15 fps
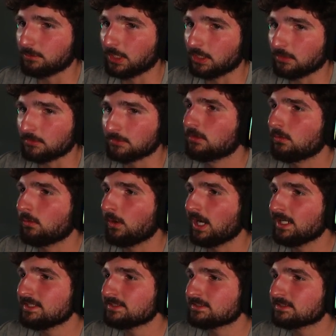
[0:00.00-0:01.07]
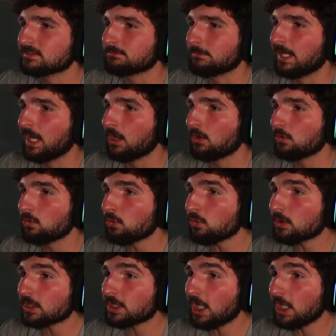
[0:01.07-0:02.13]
bro. Why is this map? Ooh, a